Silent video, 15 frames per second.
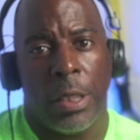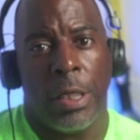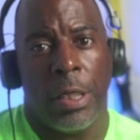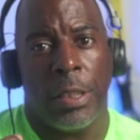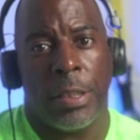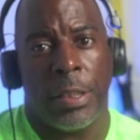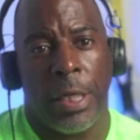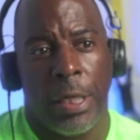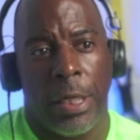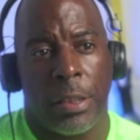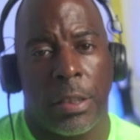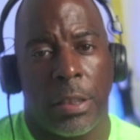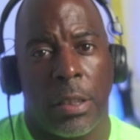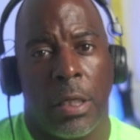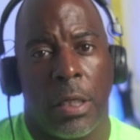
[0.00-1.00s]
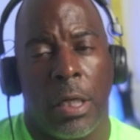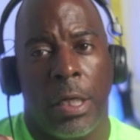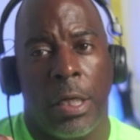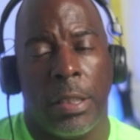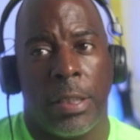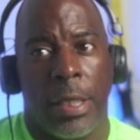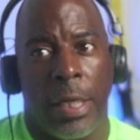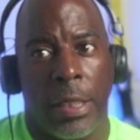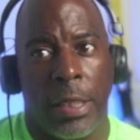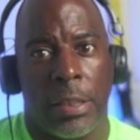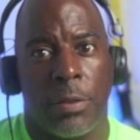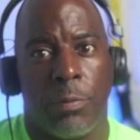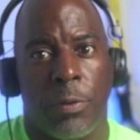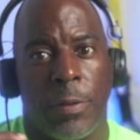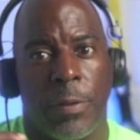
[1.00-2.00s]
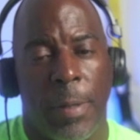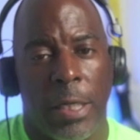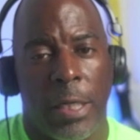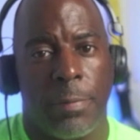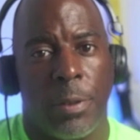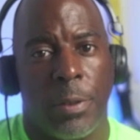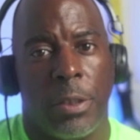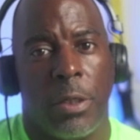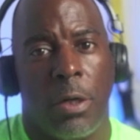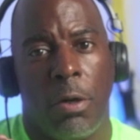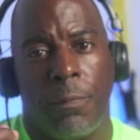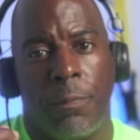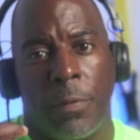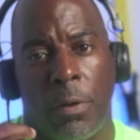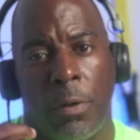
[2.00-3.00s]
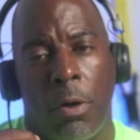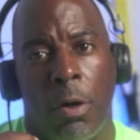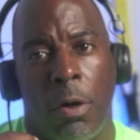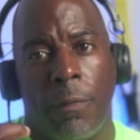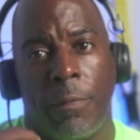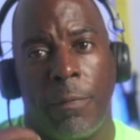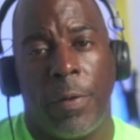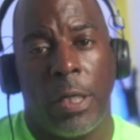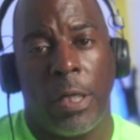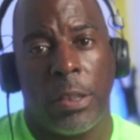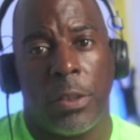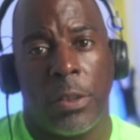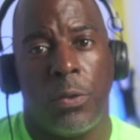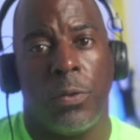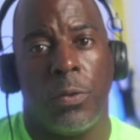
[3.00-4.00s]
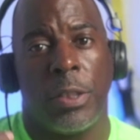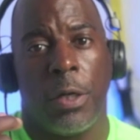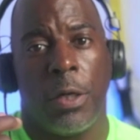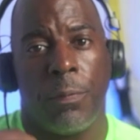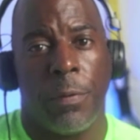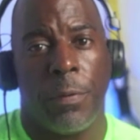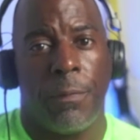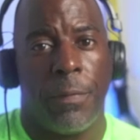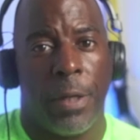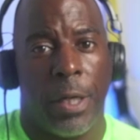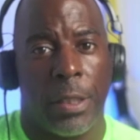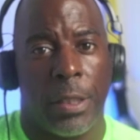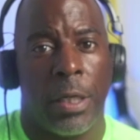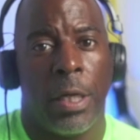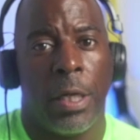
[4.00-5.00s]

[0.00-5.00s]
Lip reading: It takes it takes the responsibility off of us to self-reflect,